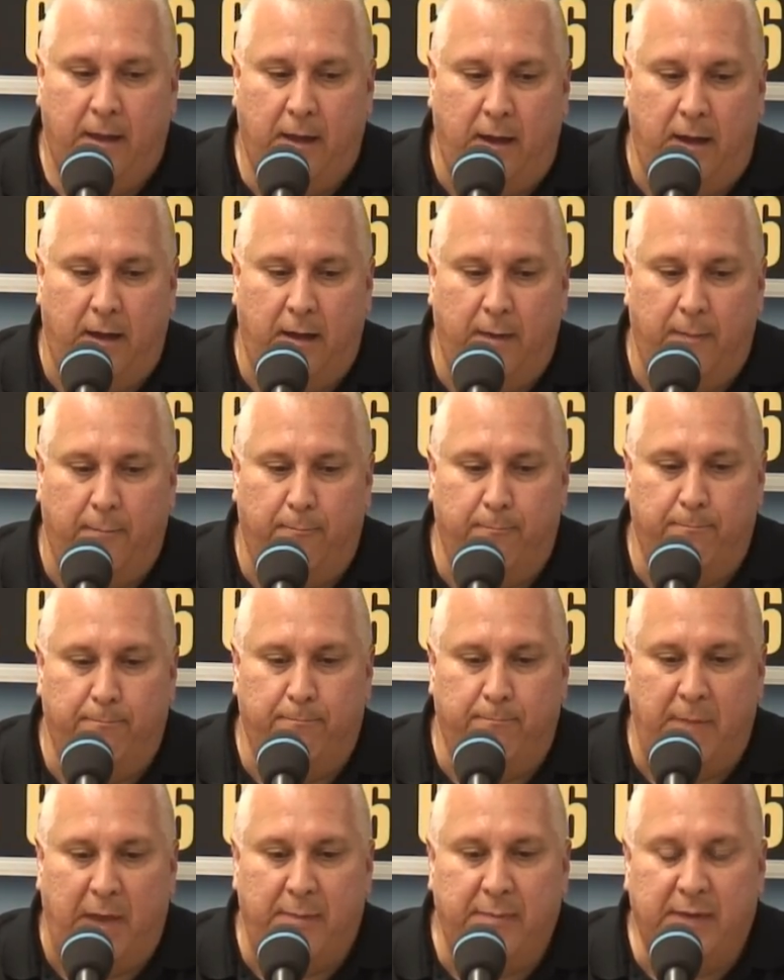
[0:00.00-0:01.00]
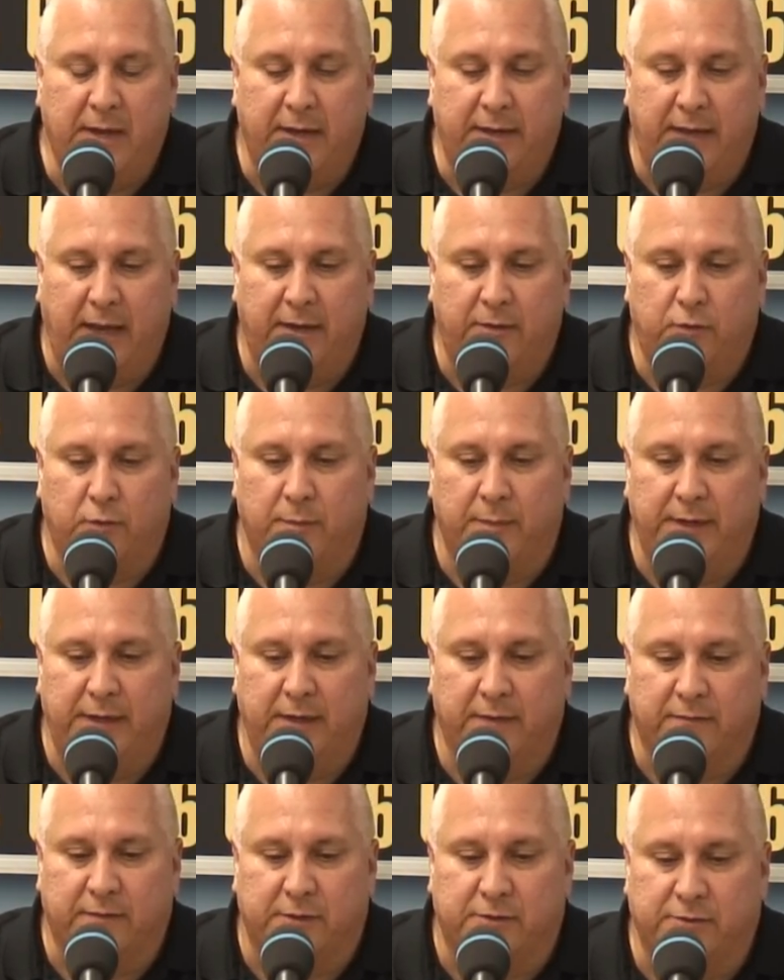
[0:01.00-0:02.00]
Um, maybe I take too
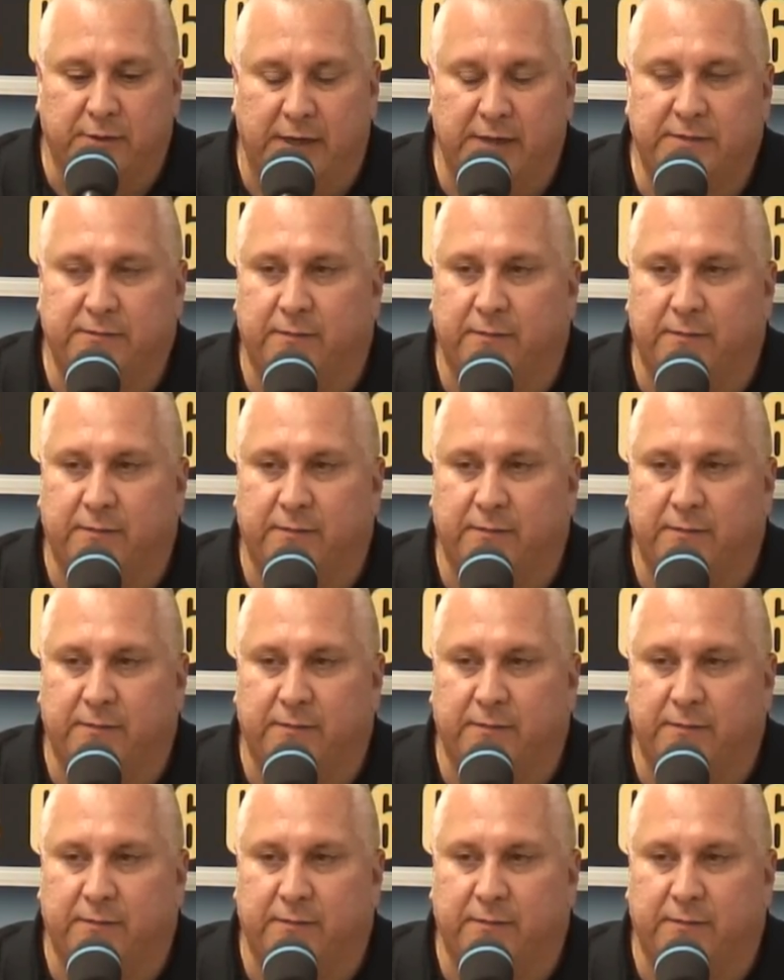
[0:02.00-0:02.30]
many of the traits